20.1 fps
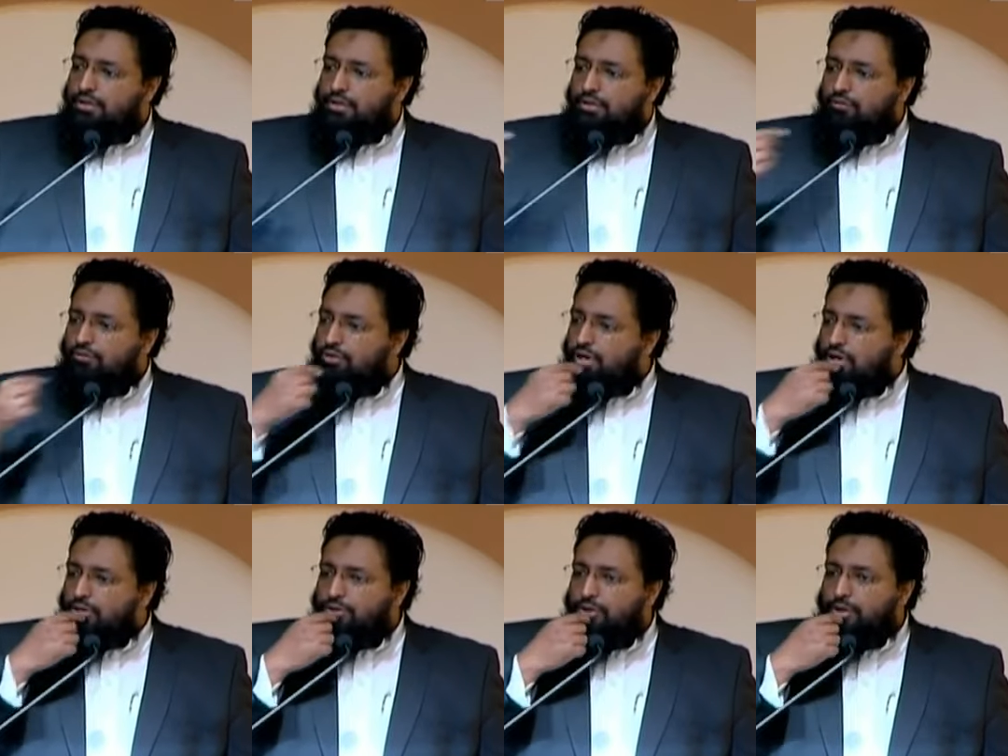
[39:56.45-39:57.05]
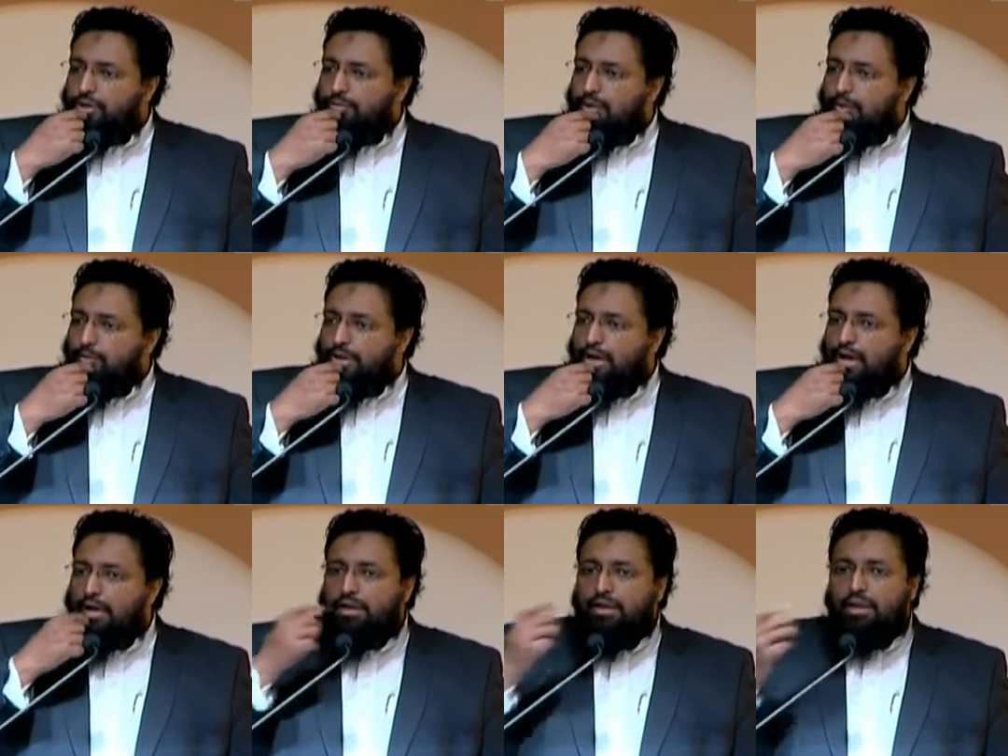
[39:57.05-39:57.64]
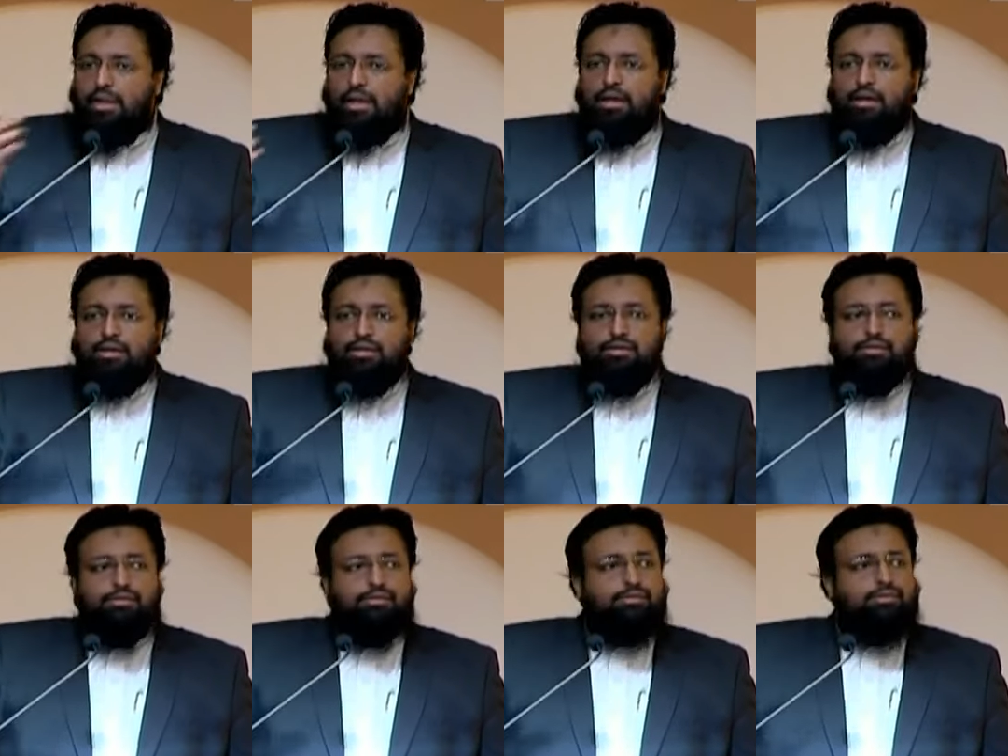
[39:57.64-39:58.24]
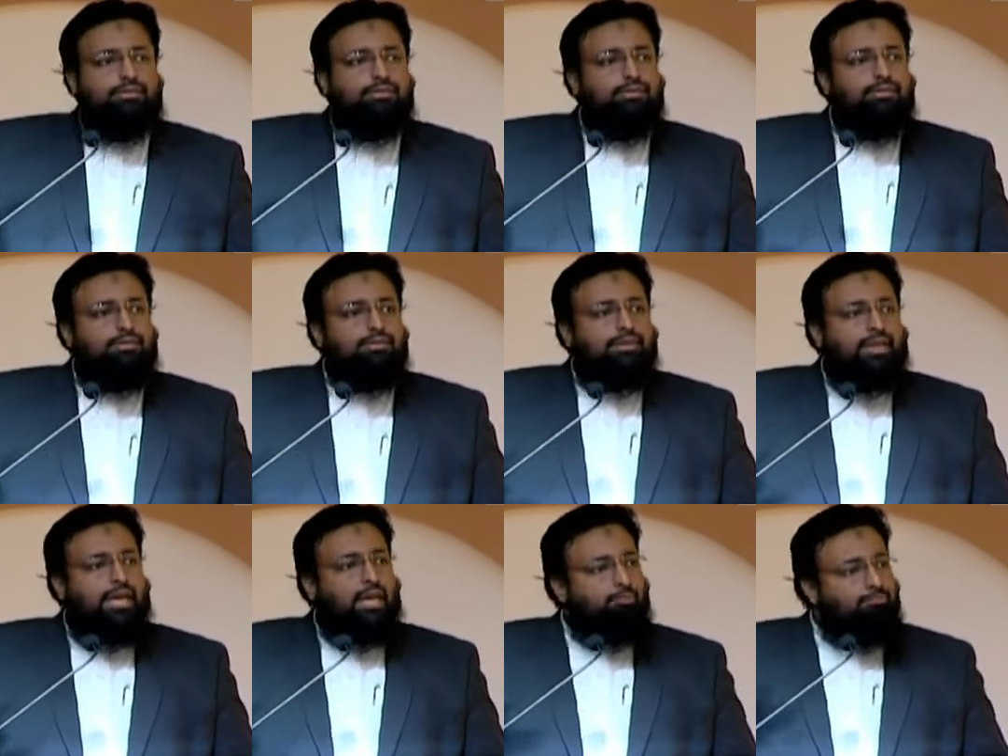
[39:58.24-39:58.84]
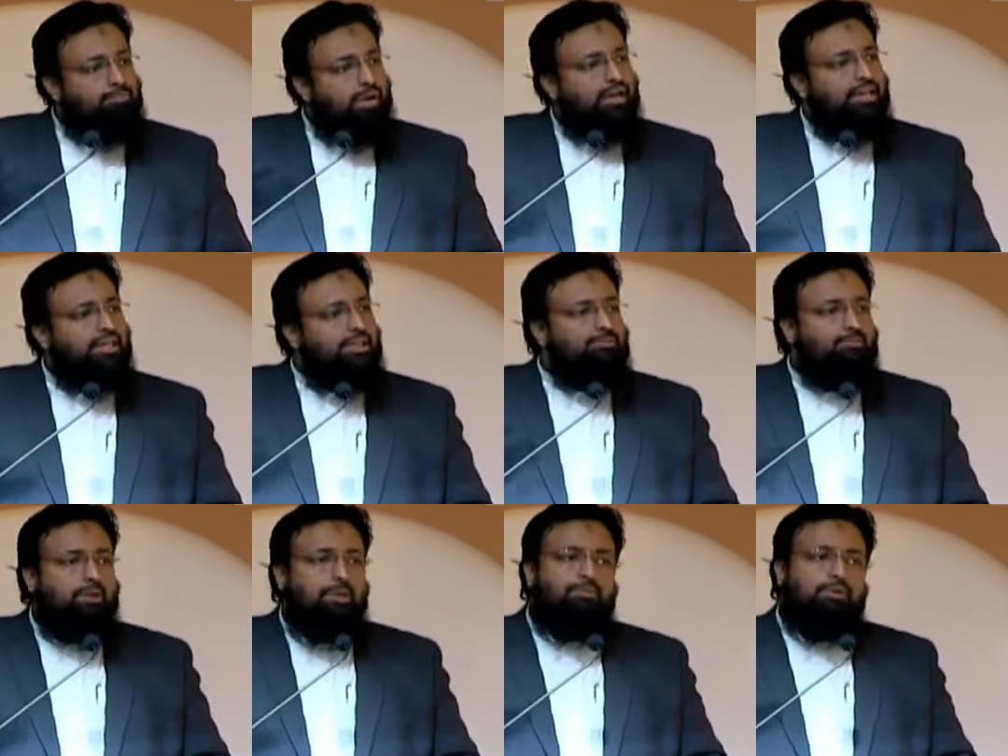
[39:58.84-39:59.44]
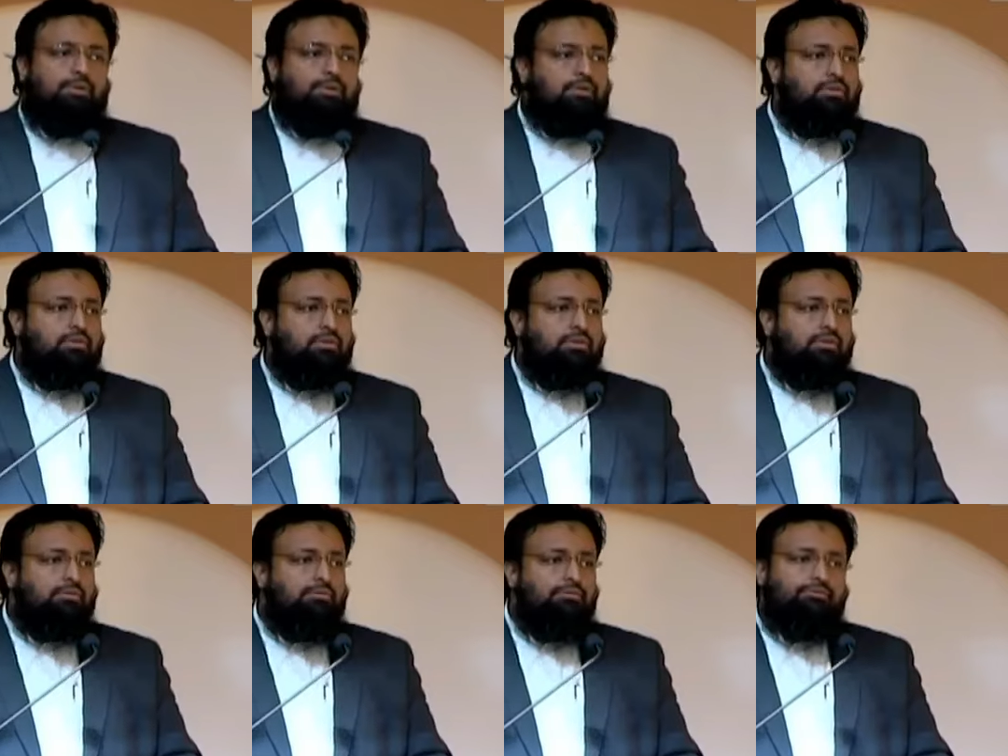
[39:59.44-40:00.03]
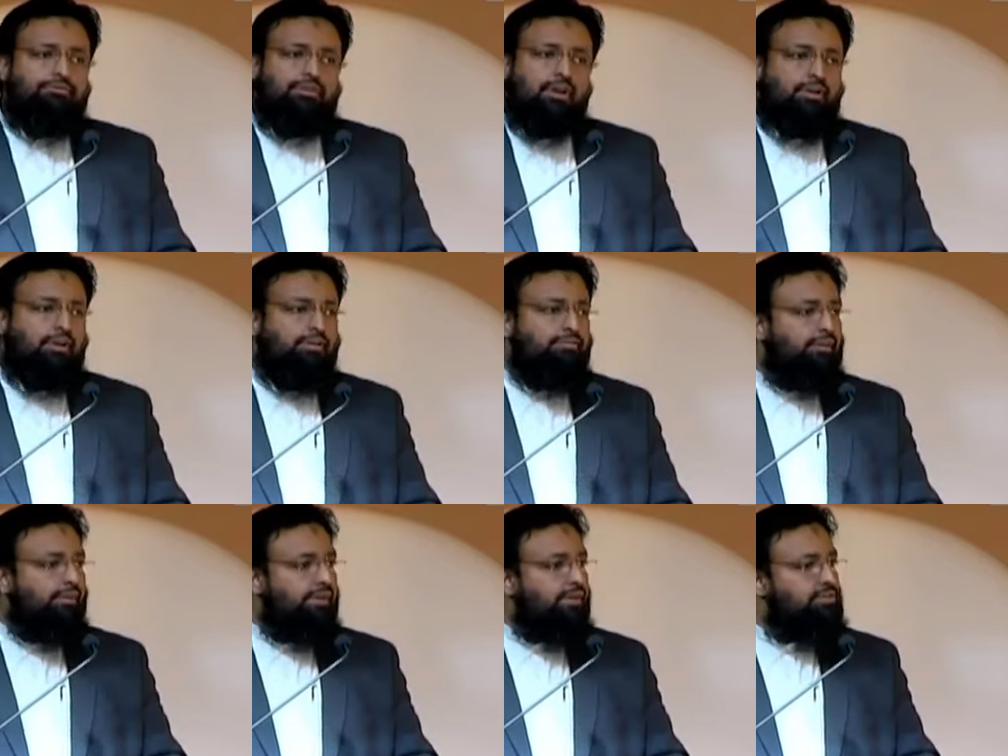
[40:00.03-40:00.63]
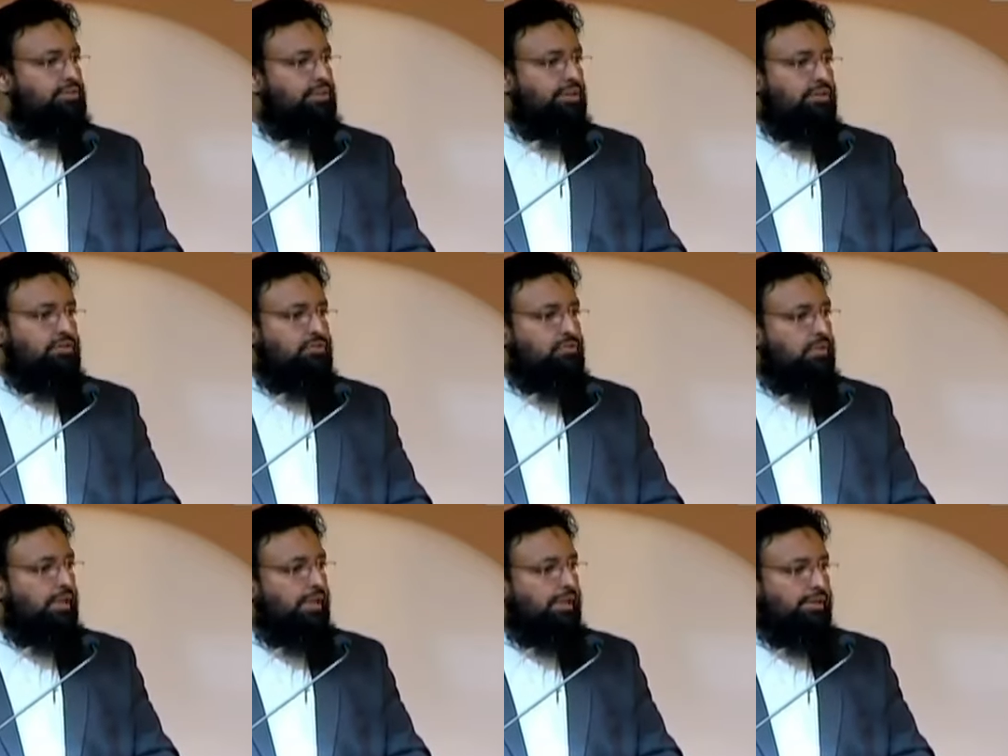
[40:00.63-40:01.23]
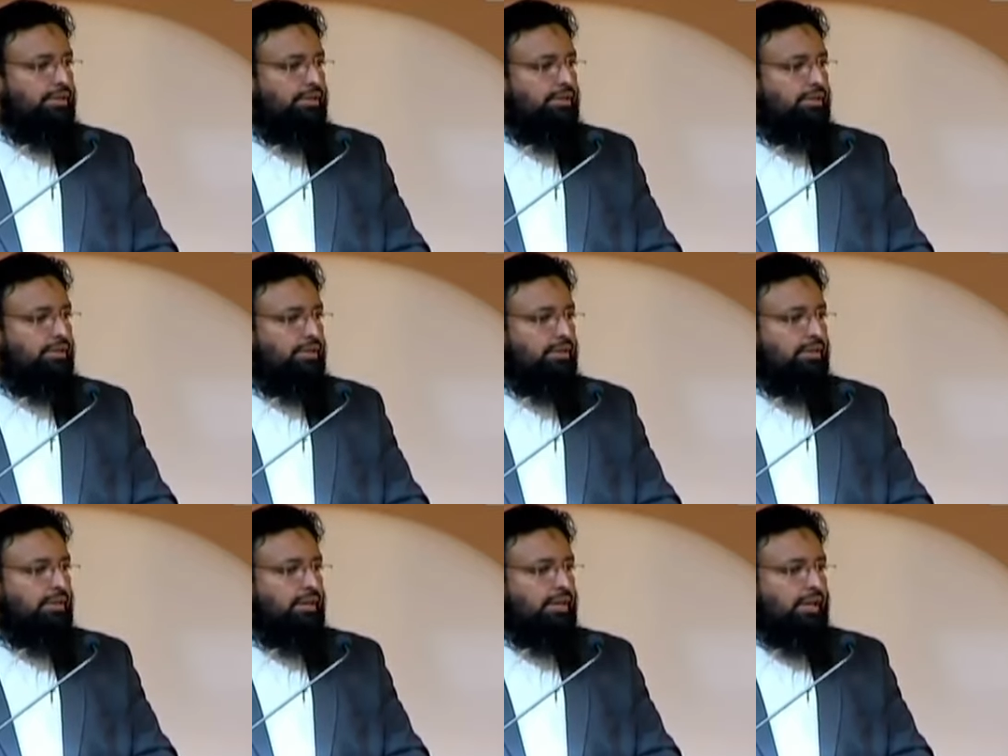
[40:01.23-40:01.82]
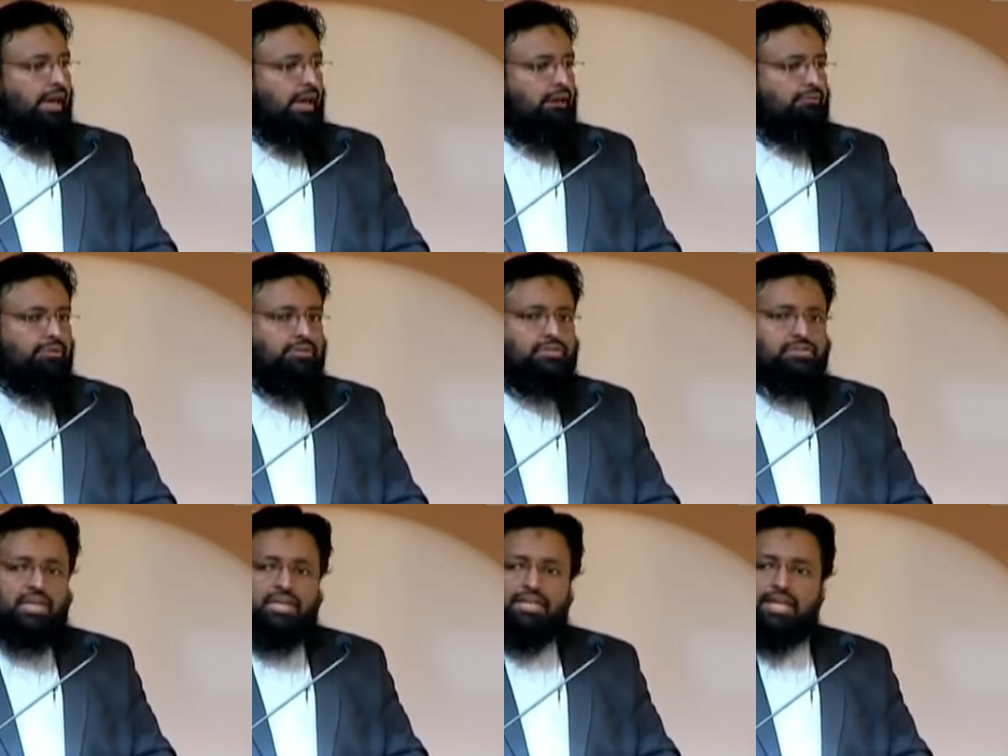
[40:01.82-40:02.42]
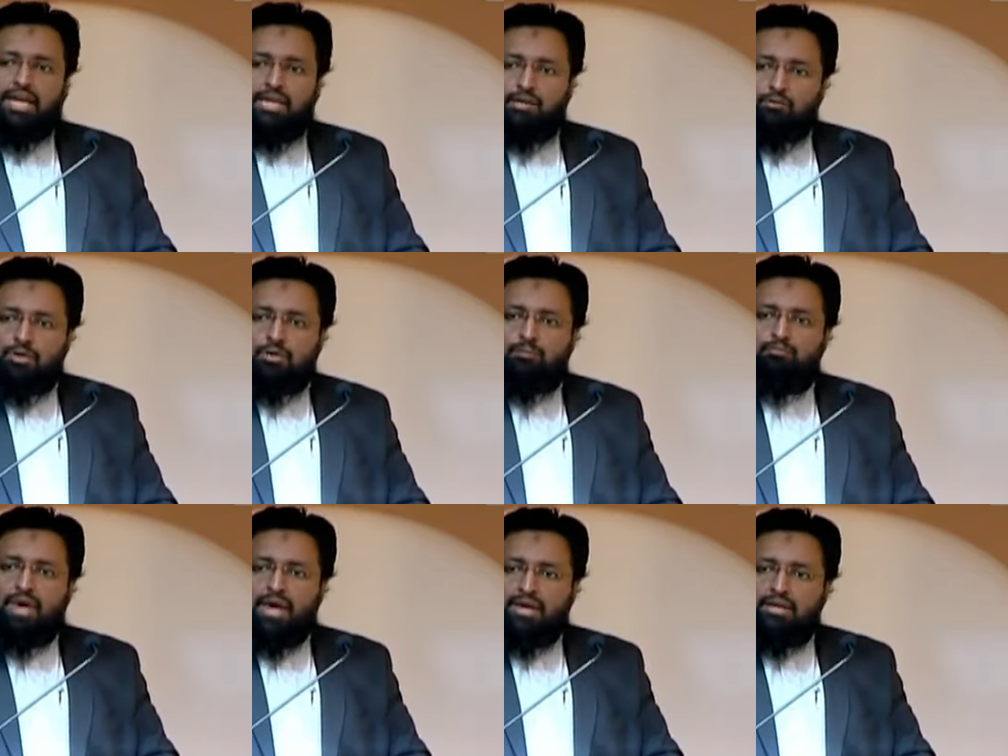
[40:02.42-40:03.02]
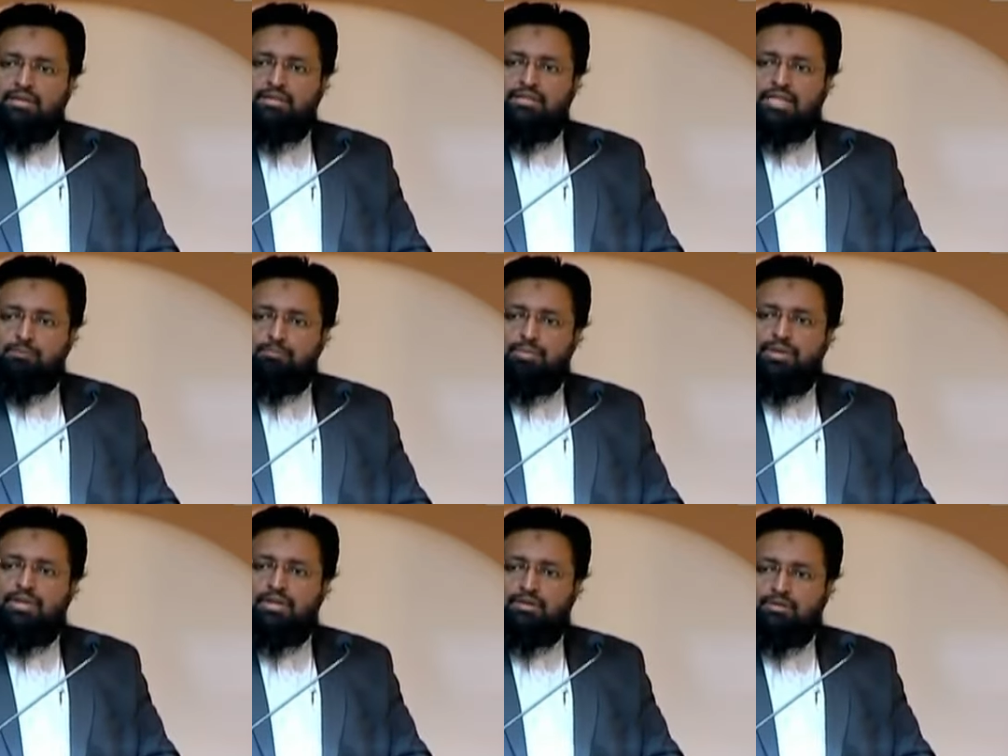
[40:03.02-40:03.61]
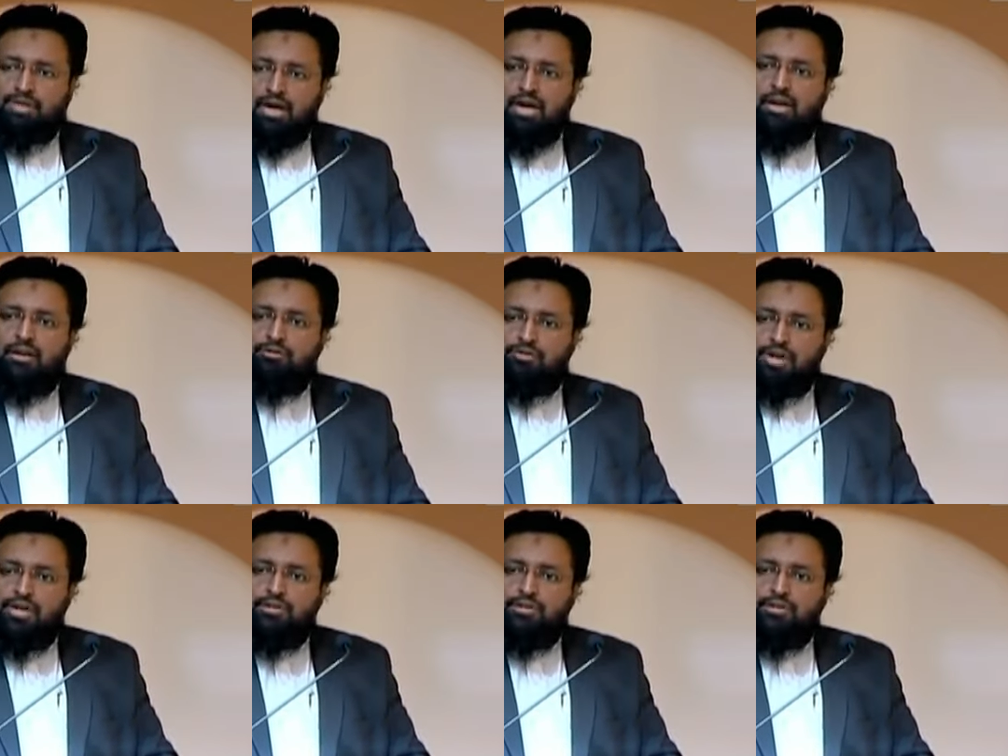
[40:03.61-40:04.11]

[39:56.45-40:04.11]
You've got to remember, Allah can punish people very, very seriously. Have you seen anyone mangled up in a car